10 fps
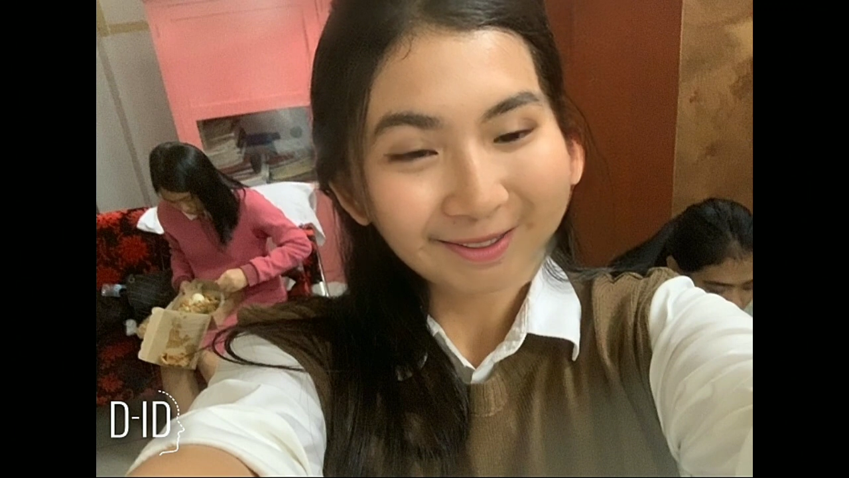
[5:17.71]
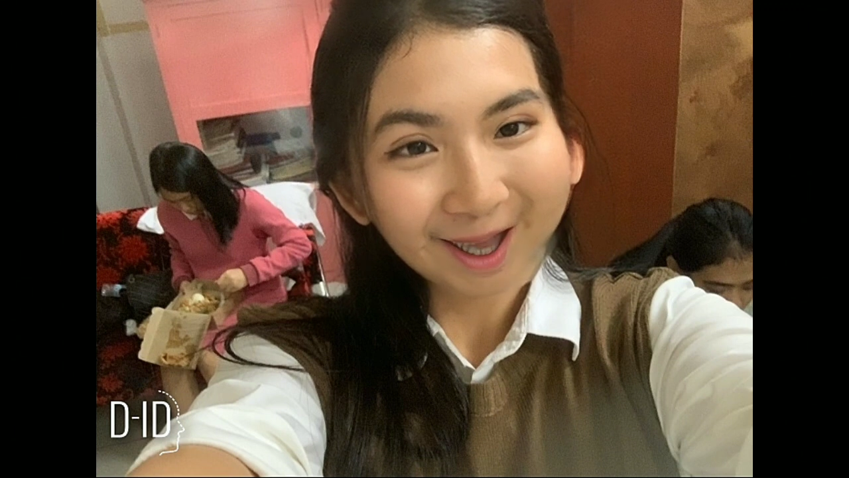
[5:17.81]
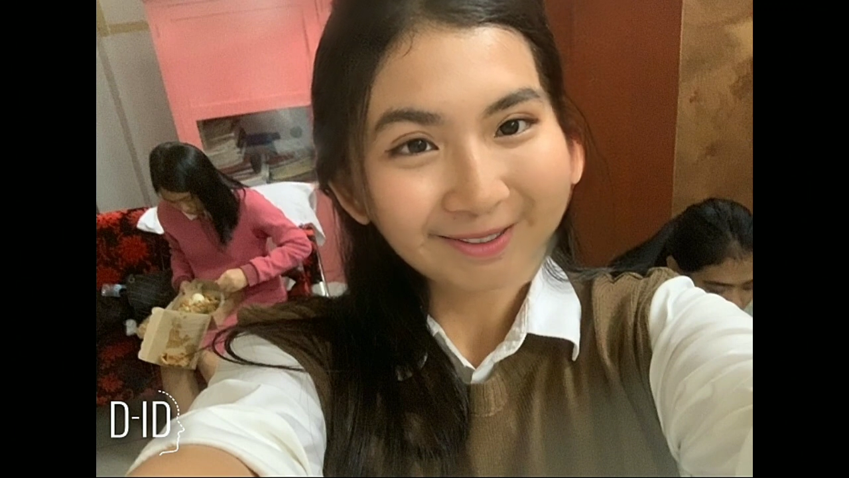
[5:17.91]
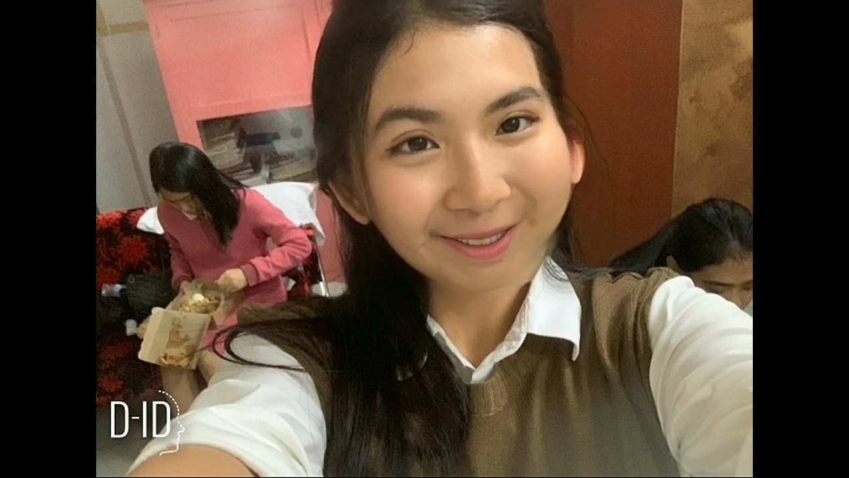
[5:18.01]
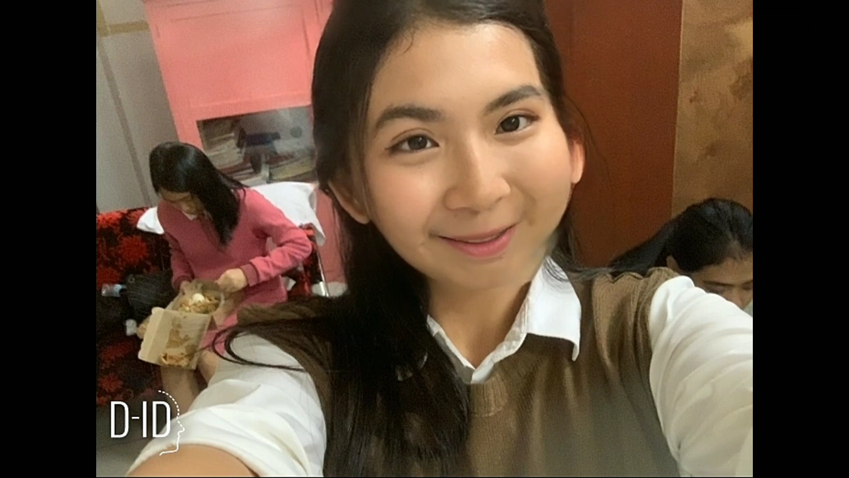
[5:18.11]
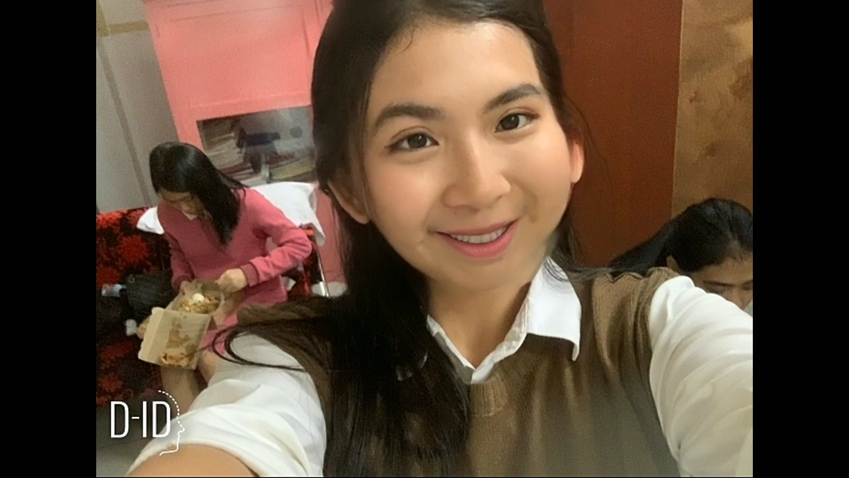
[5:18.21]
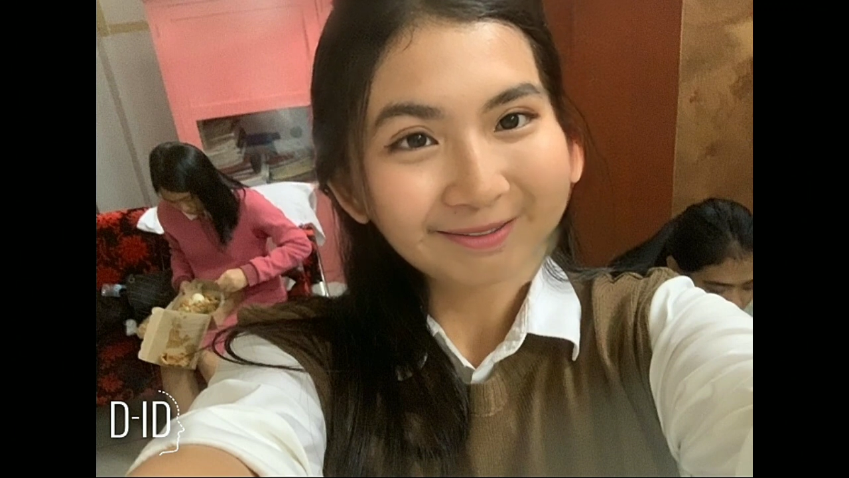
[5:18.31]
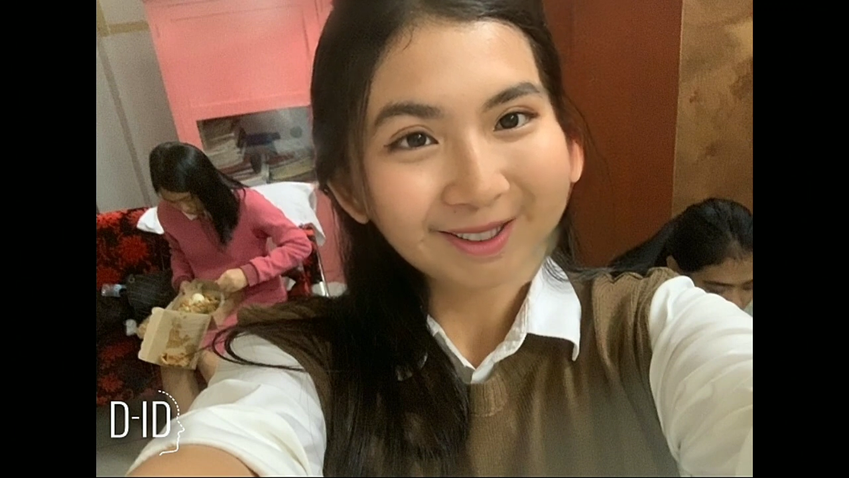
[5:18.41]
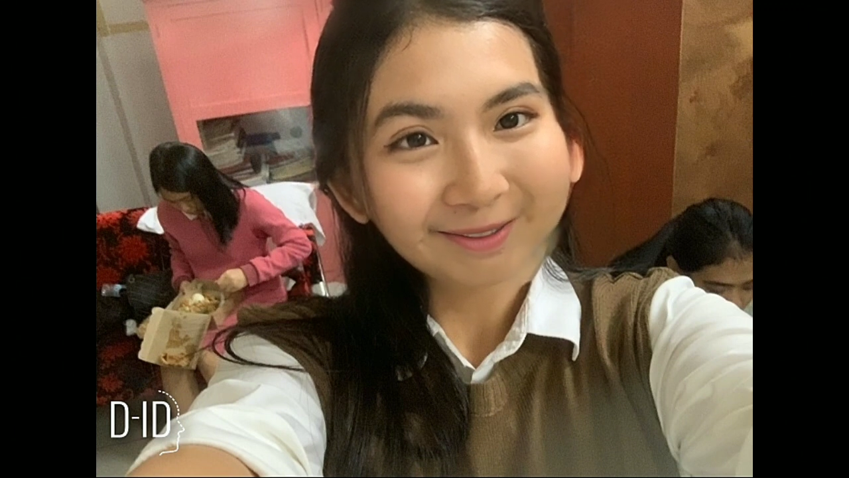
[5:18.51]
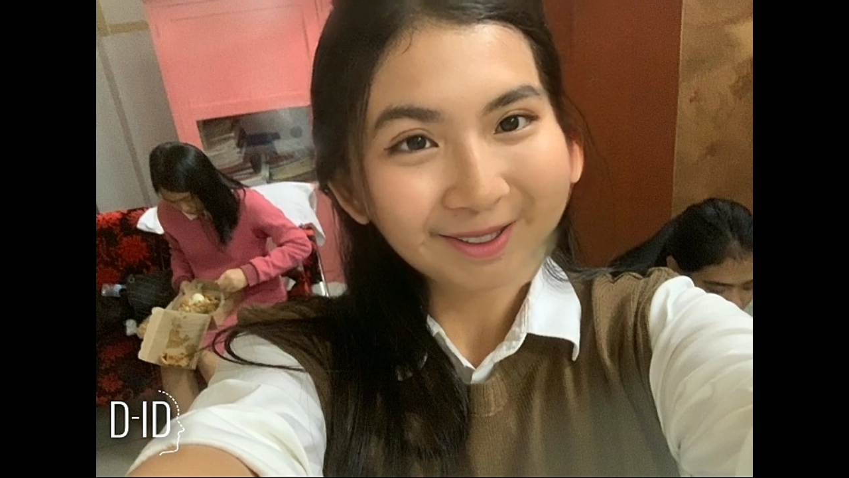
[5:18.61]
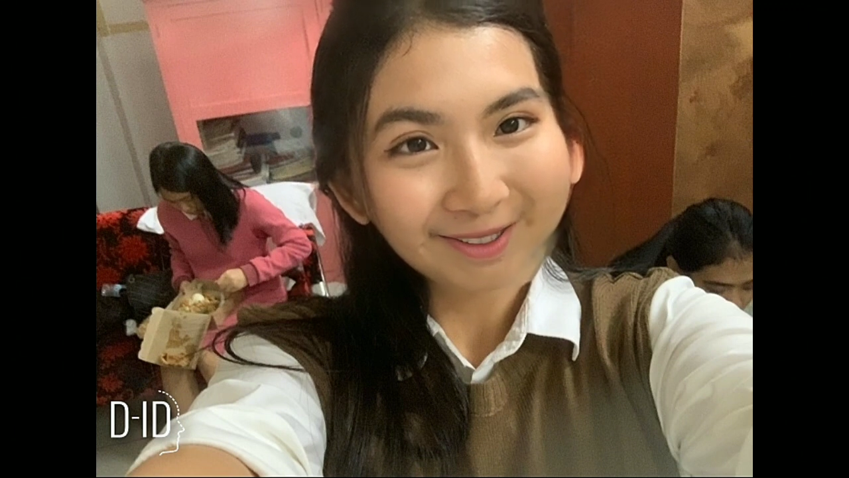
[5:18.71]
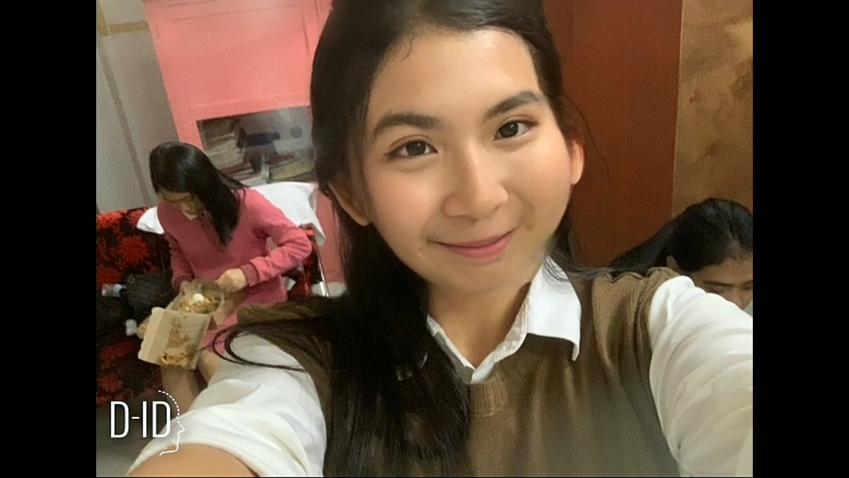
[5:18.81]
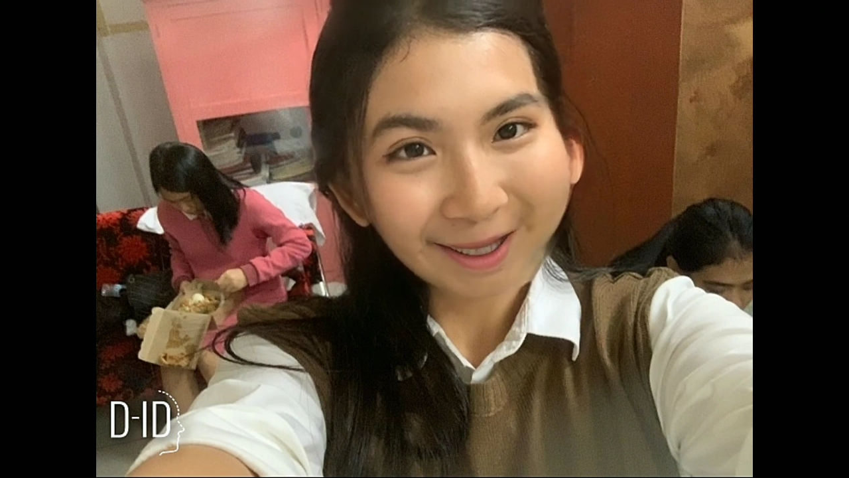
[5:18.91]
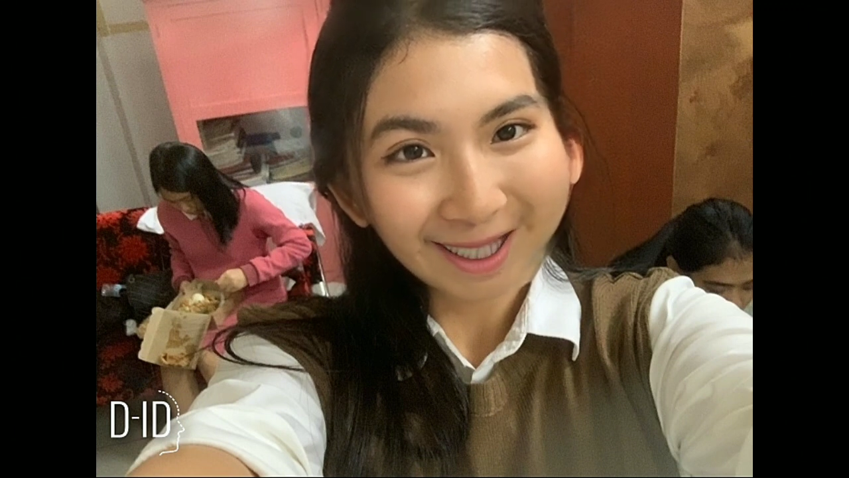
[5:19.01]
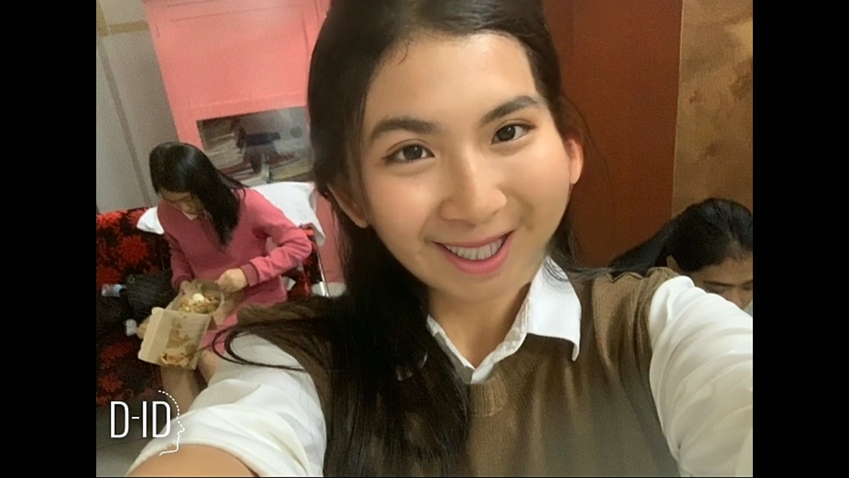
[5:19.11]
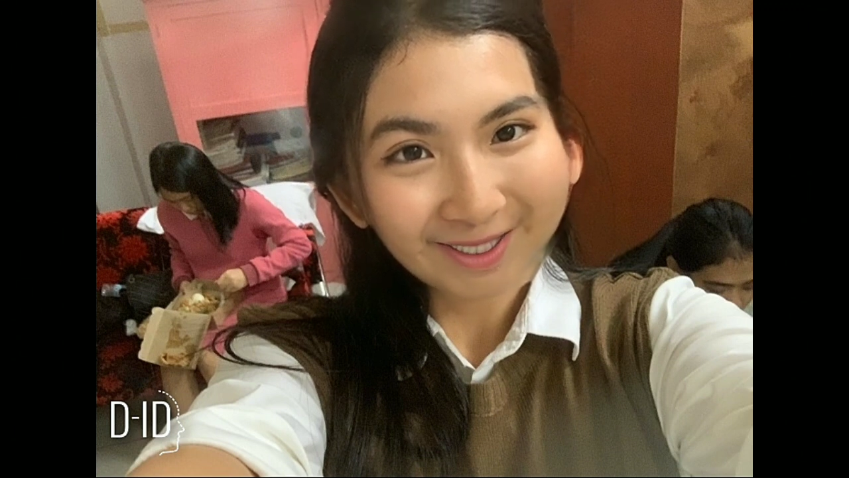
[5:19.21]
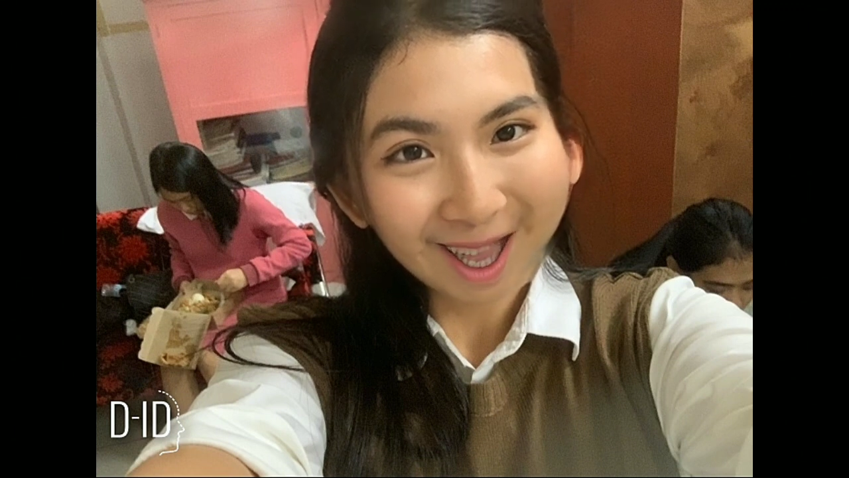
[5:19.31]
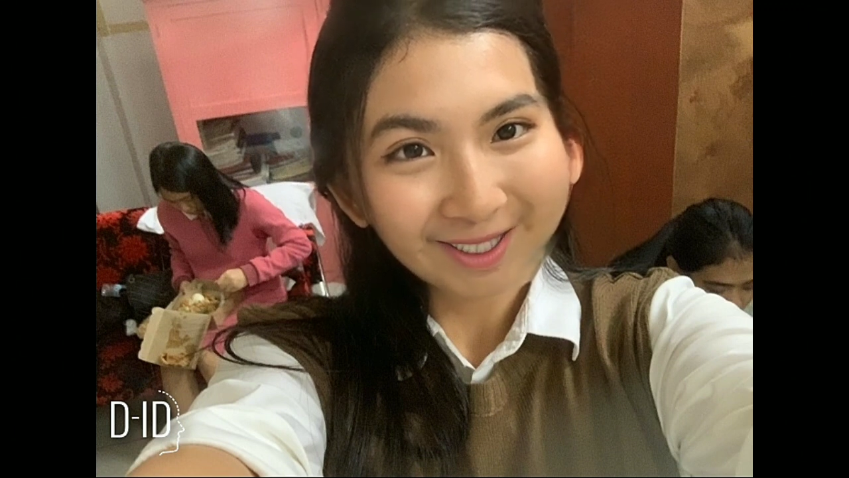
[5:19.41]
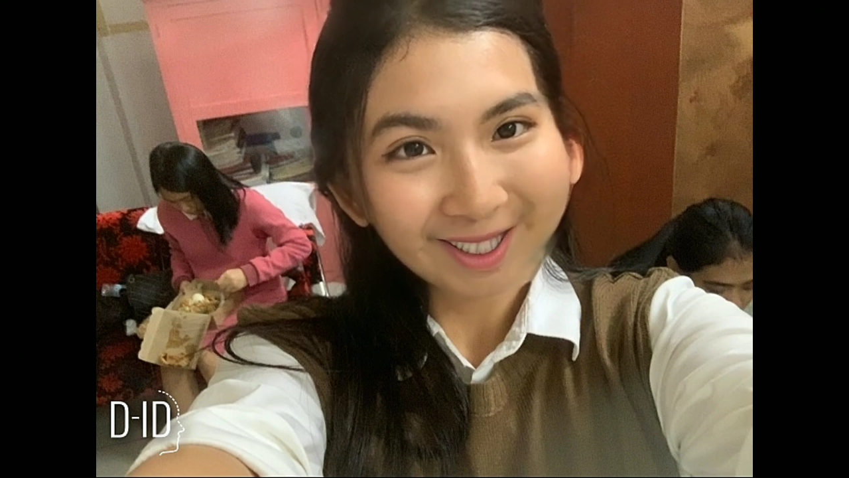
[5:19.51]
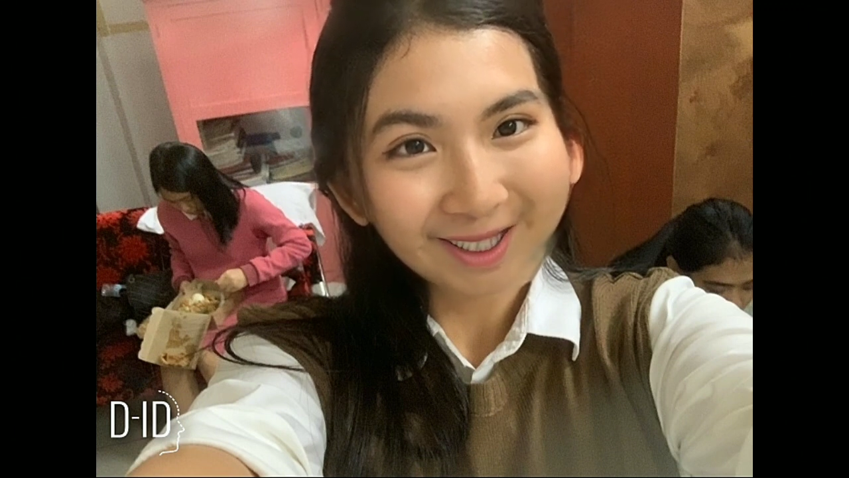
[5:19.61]
If you have a specific theorem,
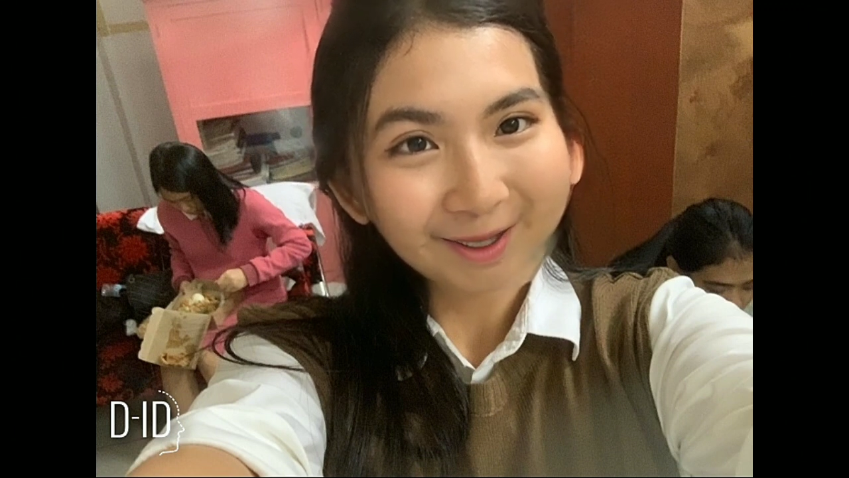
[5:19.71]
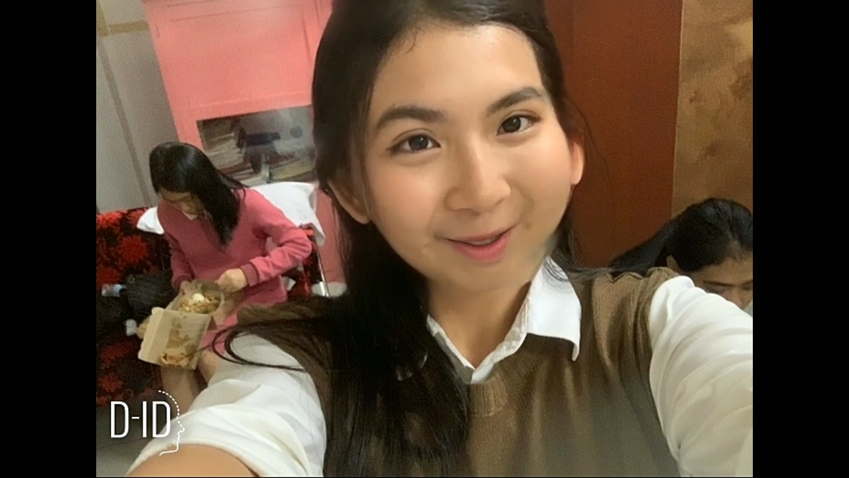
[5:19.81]
conjecture,